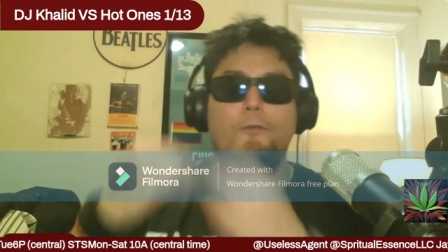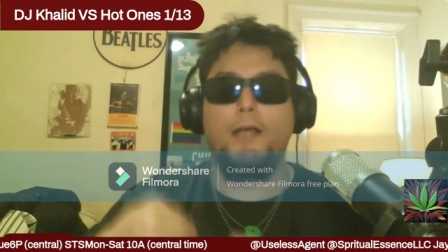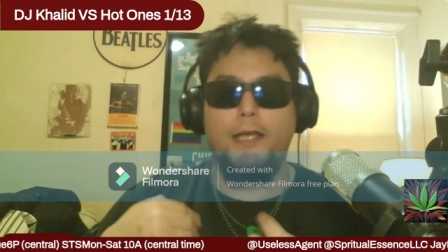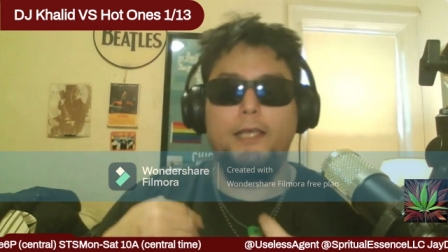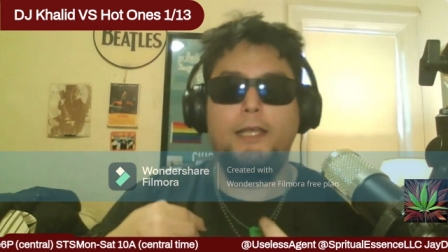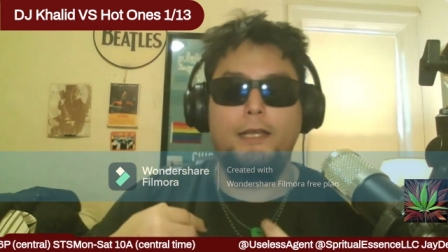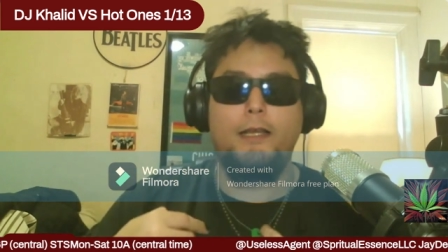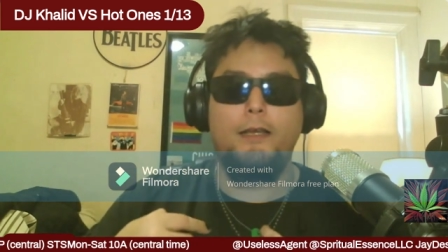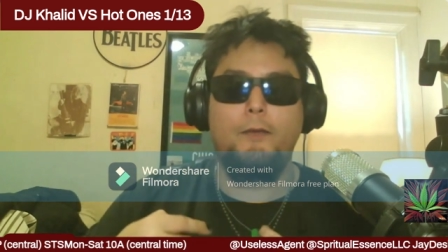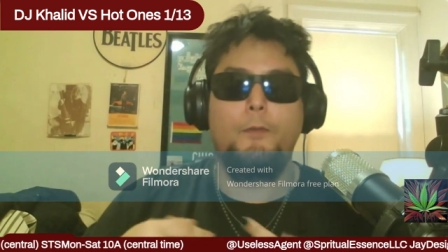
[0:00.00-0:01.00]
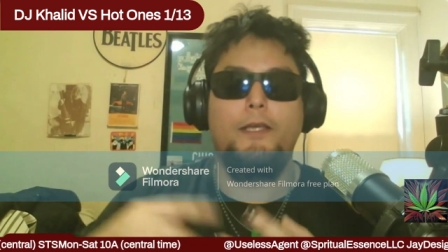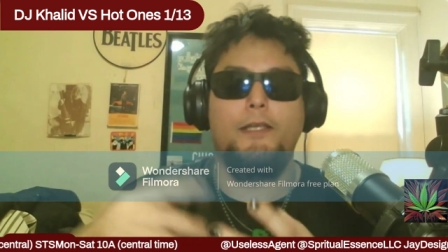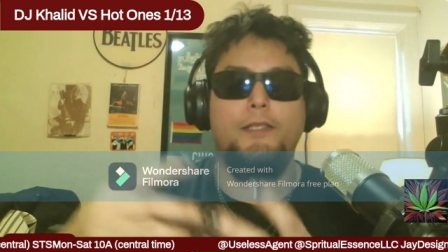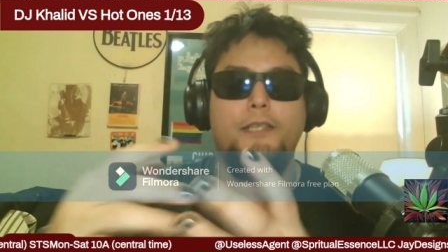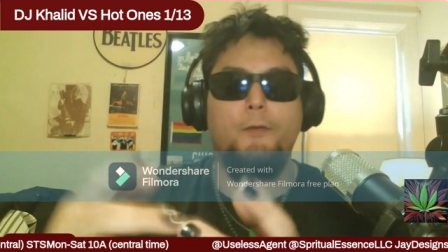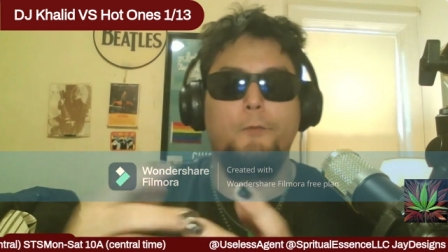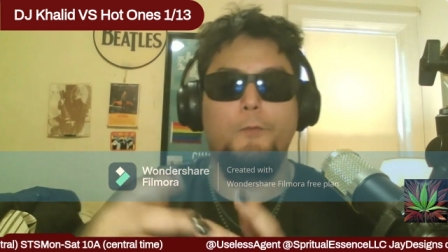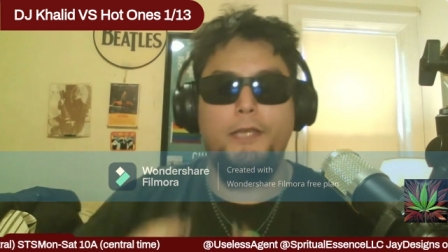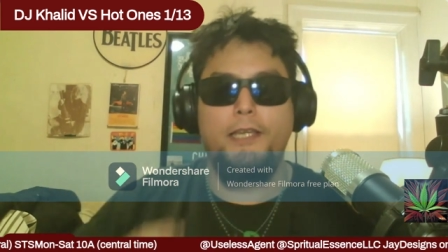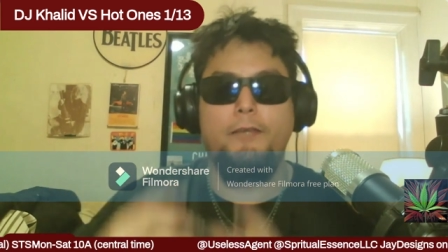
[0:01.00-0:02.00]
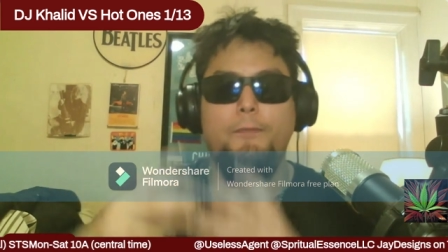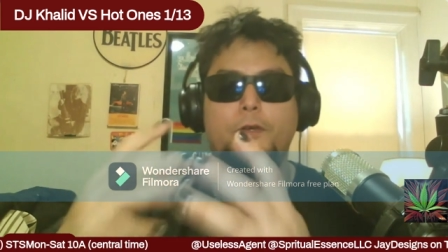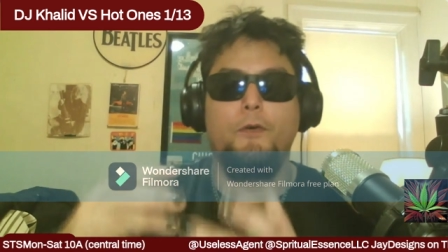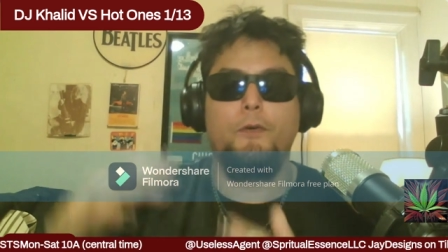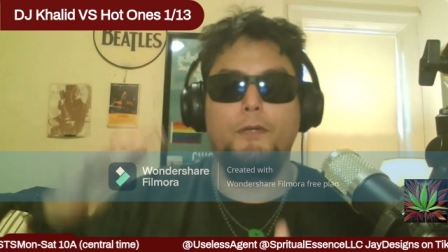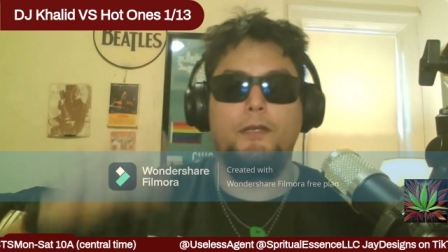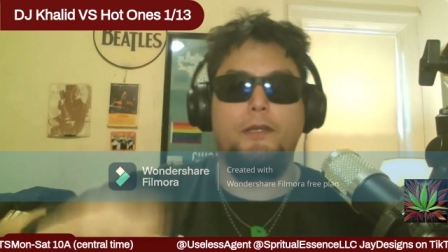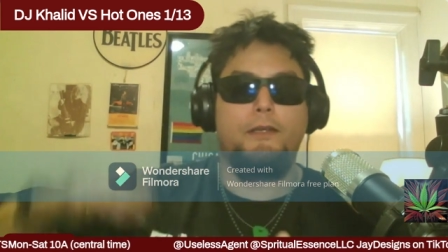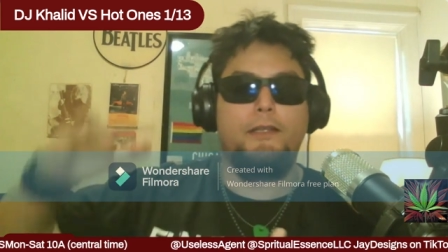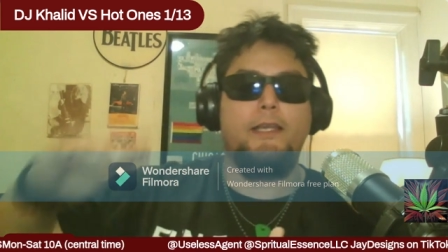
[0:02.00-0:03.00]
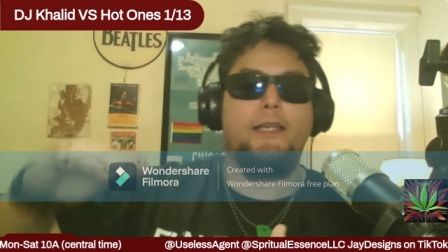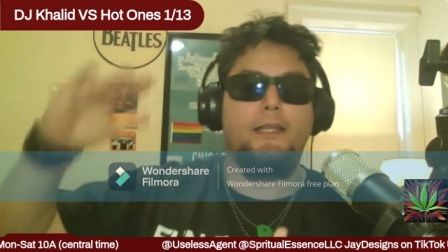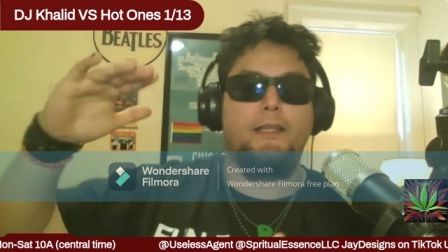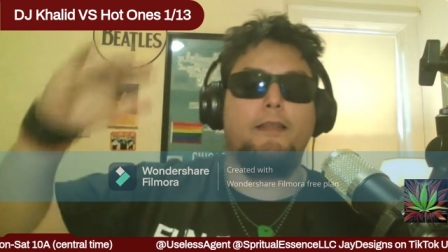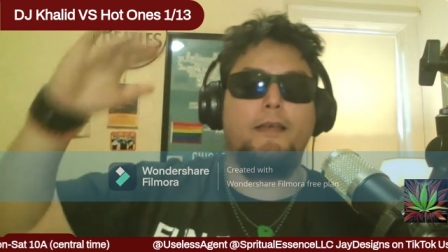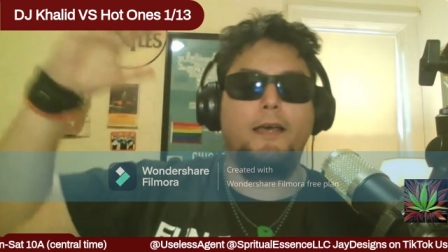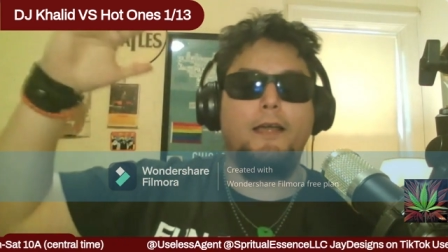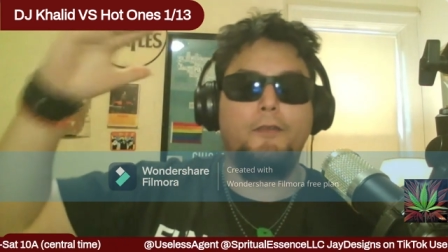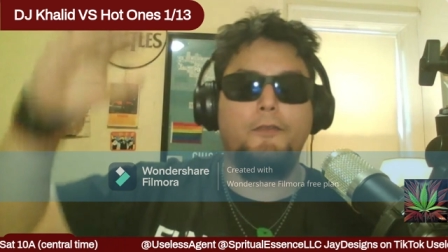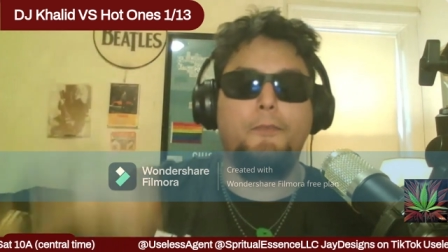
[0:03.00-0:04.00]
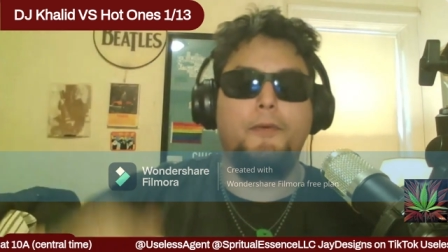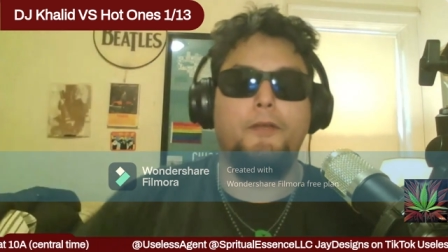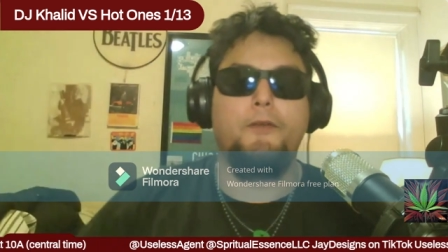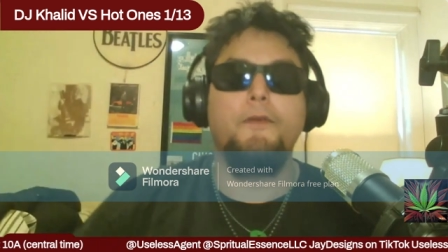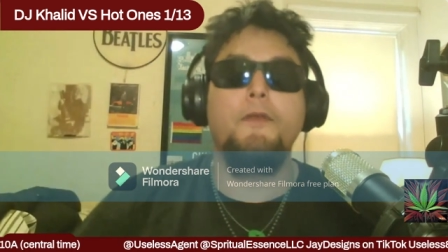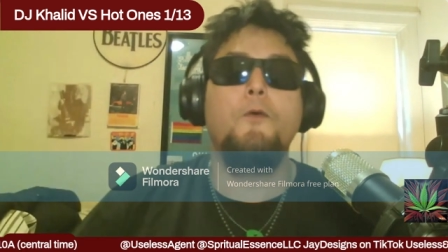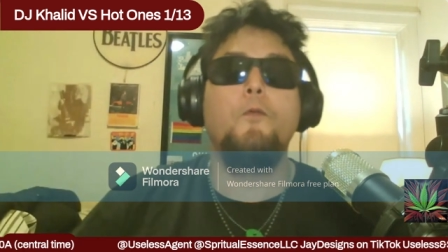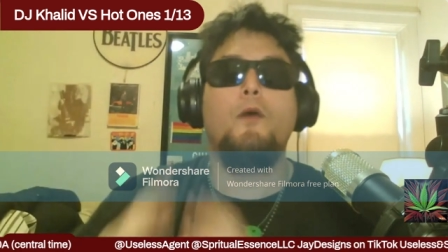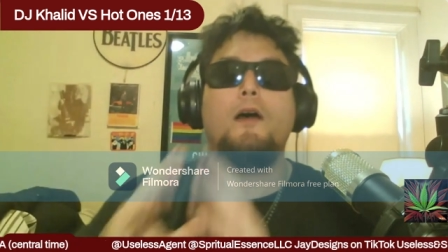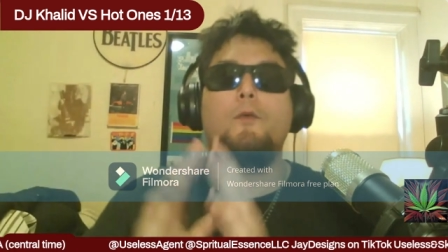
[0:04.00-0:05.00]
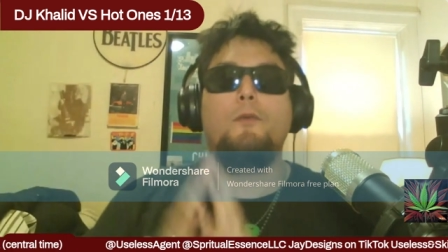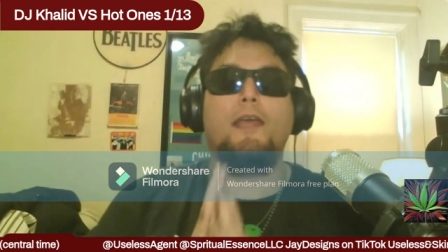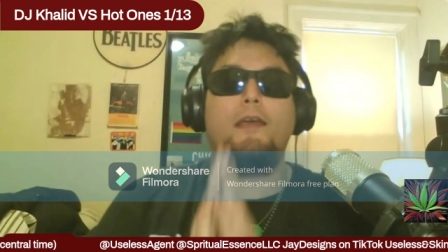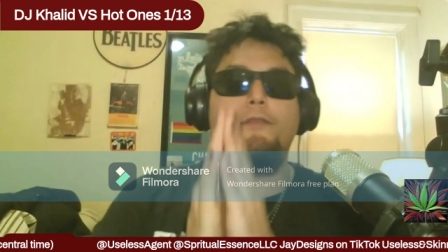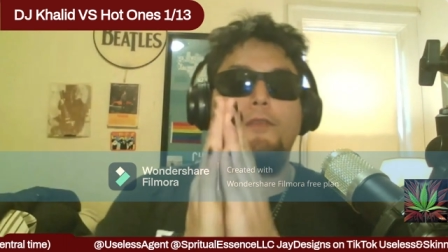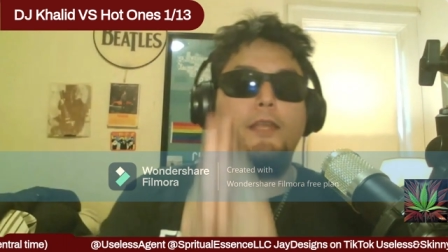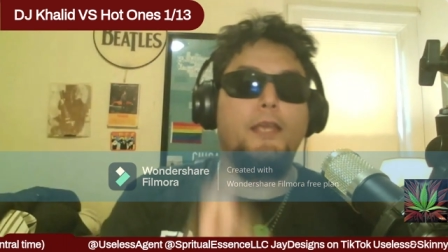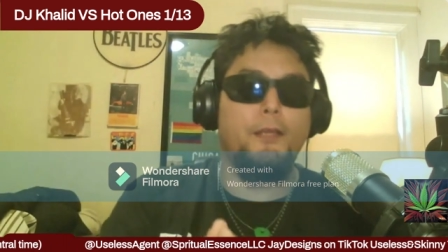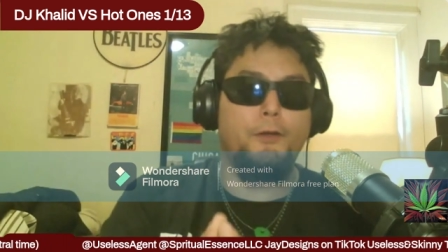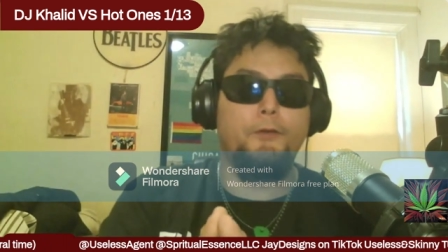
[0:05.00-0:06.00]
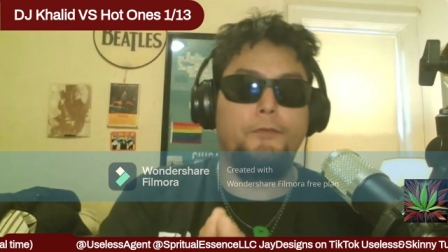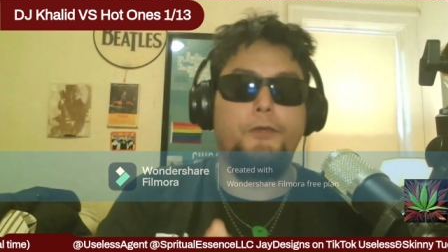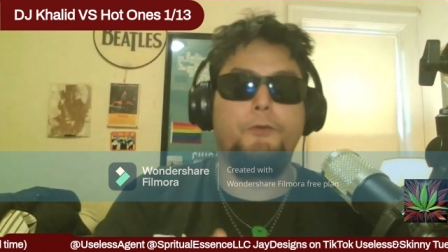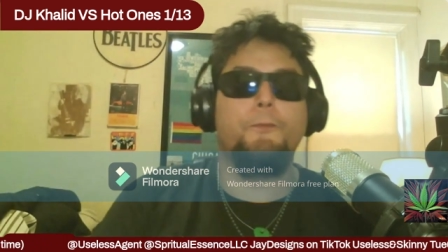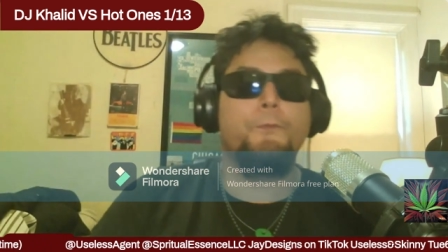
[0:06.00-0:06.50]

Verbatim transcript: I eat hot wings, and we keep going and eating the hotter the better while we have an interview.